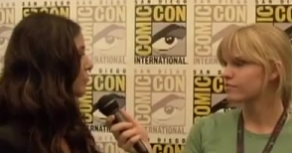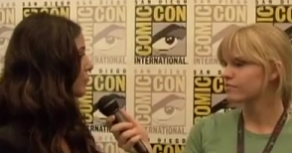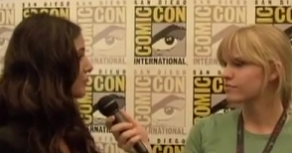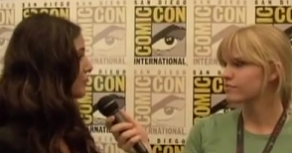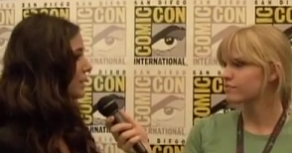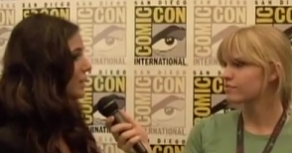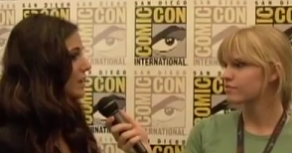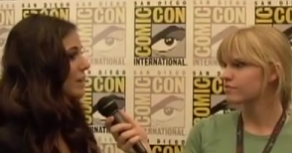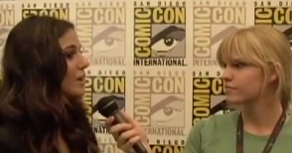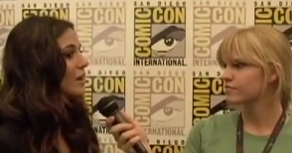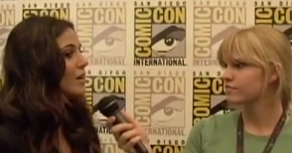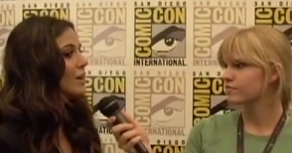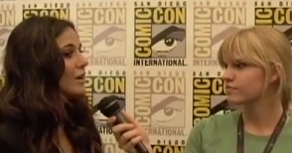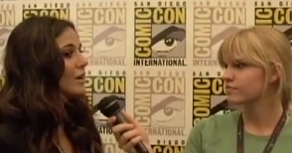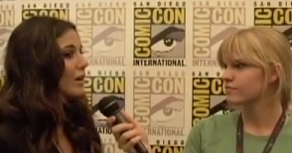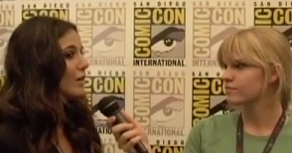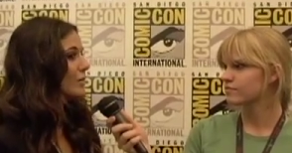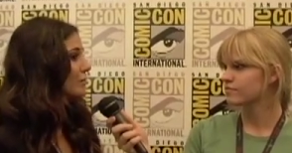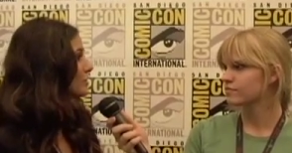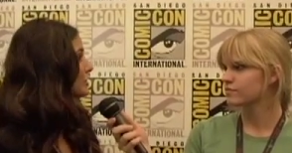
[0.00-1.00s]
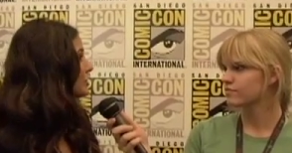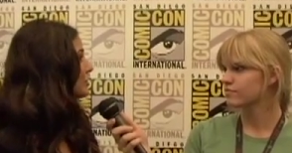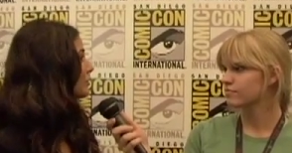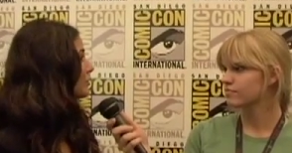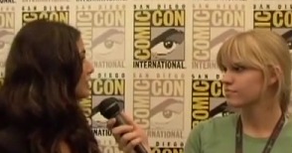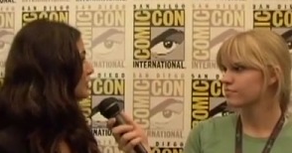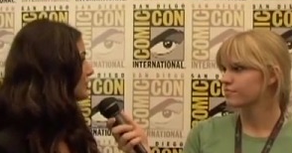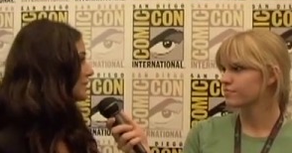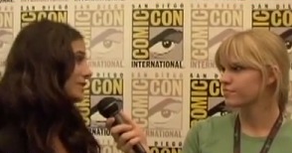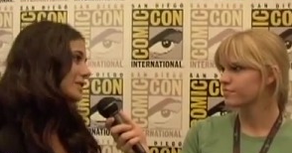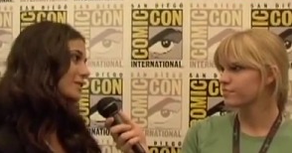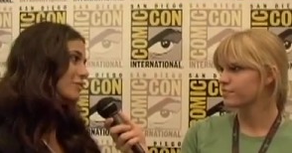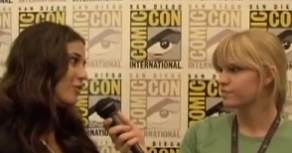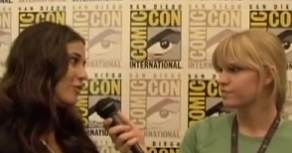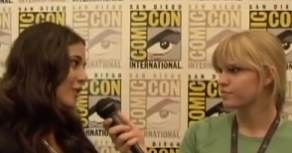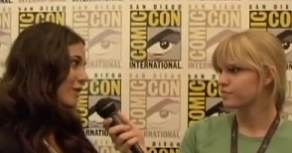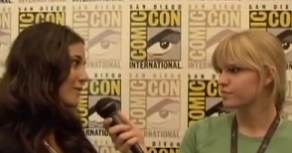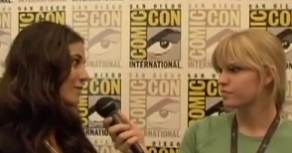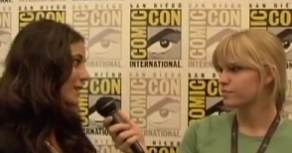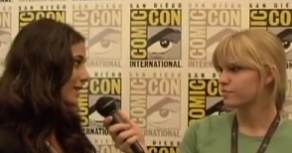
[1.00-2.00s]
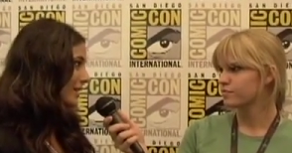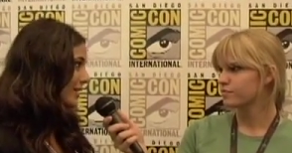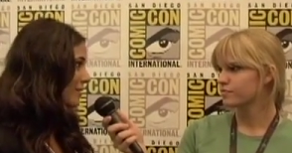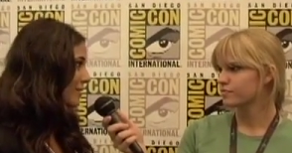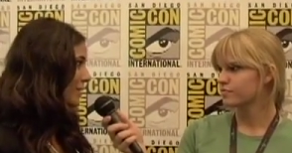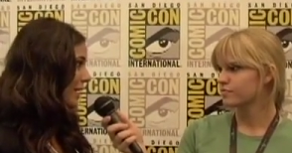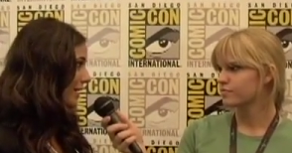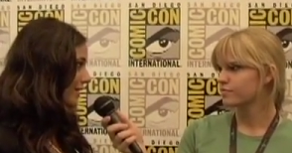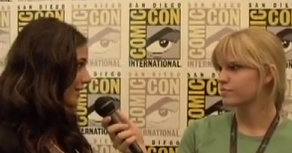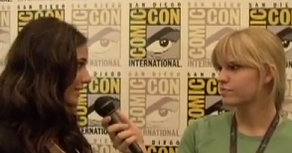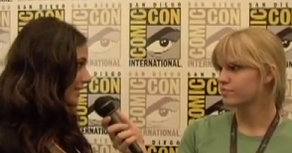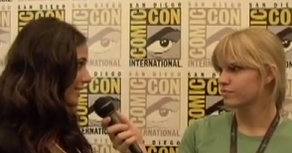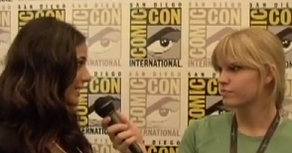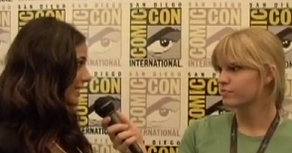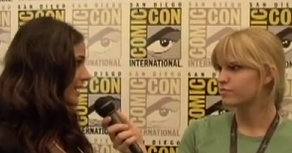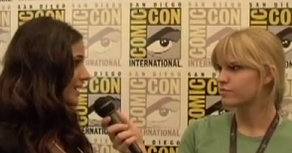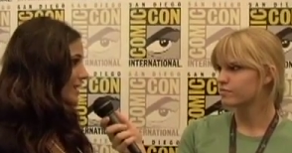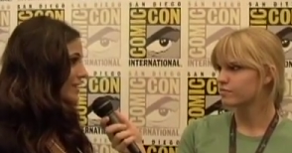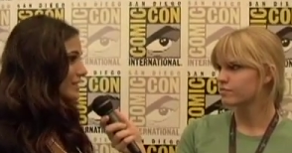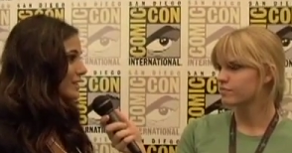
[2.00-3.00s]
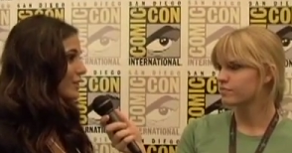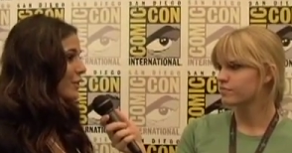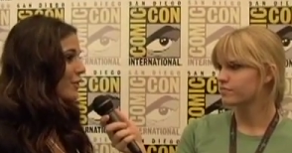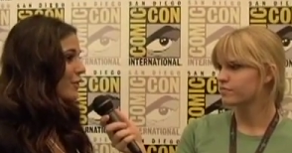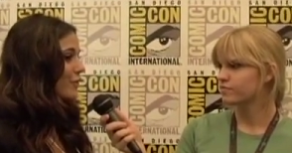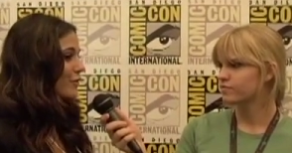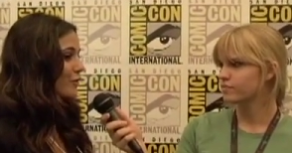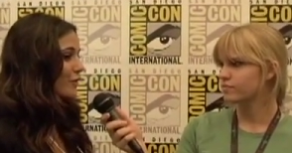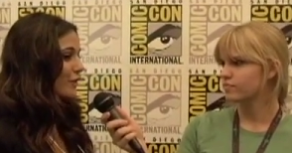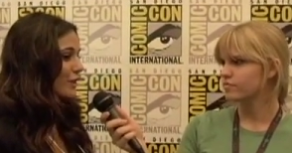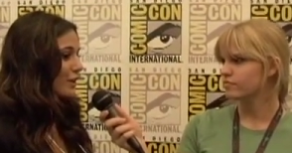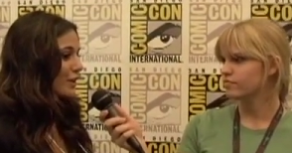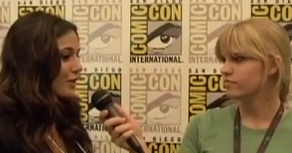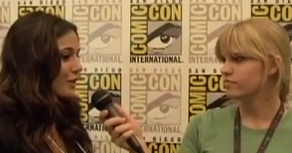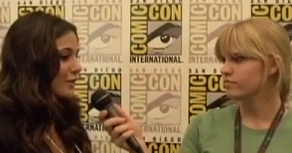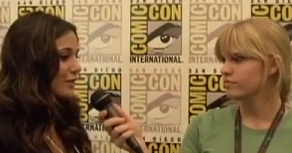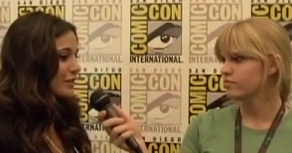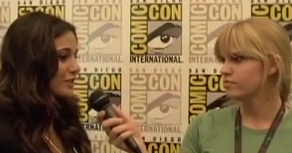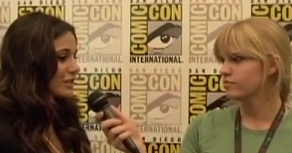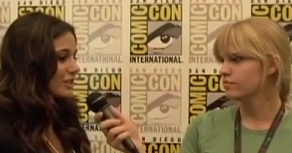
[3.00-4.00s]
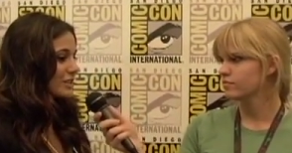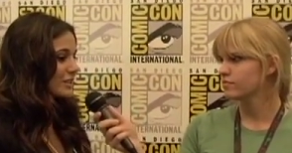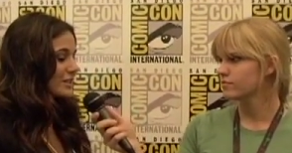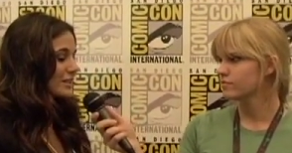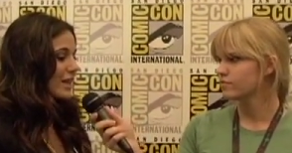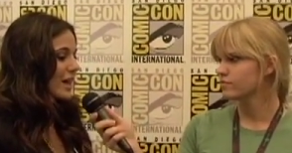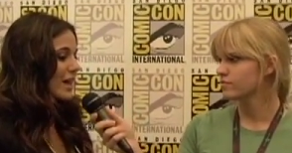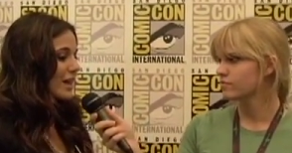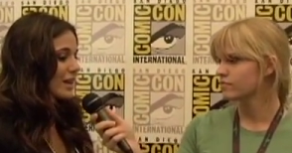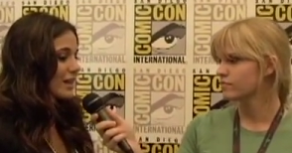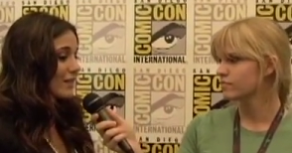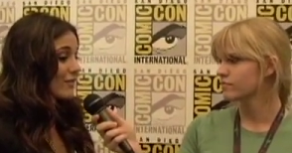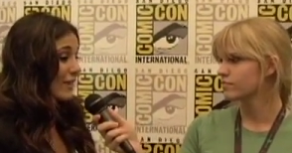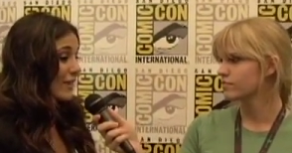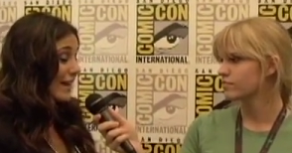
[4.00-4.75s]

Speaker 1: there'll be um, too much disappointment about it. So you know, it's just that if